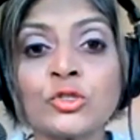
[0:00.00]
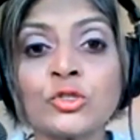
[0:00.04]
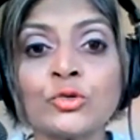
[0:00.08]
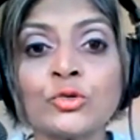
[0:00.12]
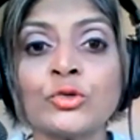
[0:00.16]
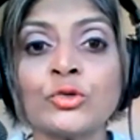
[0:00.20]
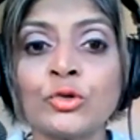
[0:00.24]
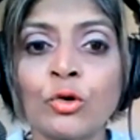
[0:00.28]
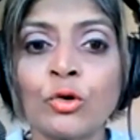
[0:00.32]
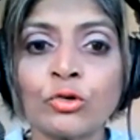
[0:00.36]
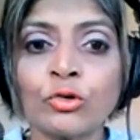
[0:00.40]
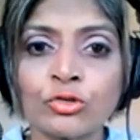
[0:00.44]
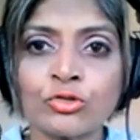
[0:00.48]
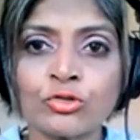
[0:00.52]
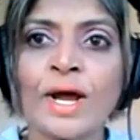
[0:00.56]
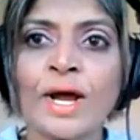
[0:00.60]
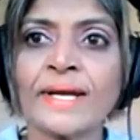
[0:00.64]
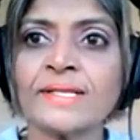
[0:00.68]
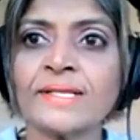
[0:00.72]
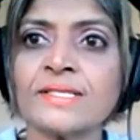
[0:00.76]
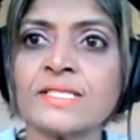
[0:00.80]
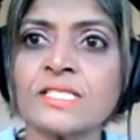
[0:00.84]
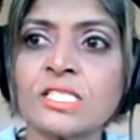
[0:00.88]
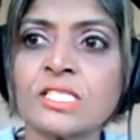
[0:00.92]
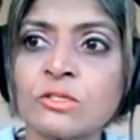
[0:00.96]
to your
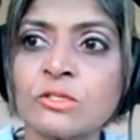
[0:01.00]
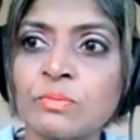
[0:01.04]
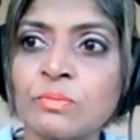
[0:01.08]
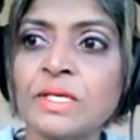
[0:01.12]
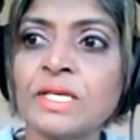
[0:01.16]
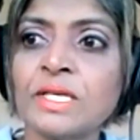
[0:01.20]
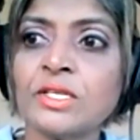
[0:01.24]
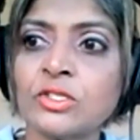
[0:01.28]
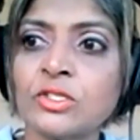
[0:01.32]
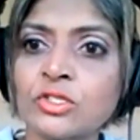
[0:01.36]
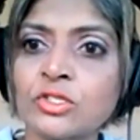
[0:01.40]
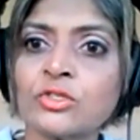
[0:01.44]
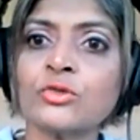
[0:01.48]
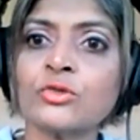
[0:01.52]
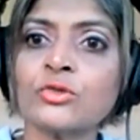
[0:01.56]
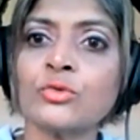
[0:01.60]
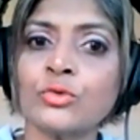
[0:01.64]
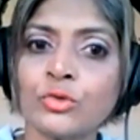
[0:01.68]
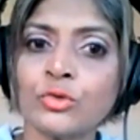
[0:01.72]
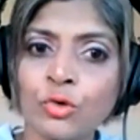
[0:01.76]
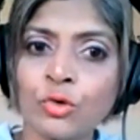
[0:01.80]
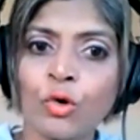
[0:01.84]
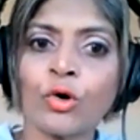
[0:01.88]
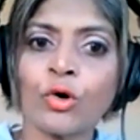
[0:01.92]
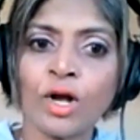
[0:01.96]
dragons, speak to
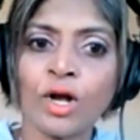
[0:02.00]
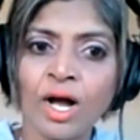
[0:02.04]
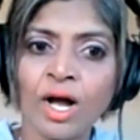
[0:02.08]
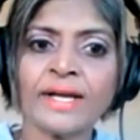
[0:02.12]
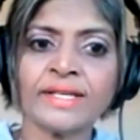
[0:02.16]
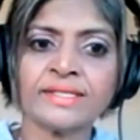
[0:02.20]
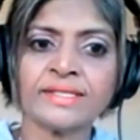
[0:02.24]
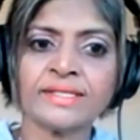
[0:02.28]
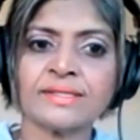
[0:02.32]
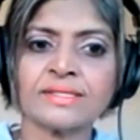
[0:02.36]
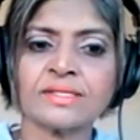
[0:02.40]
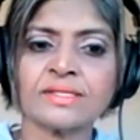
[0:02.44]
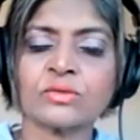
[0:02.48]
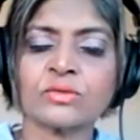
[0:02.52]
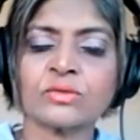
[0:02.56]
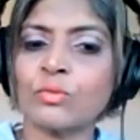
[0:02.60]
your guidance,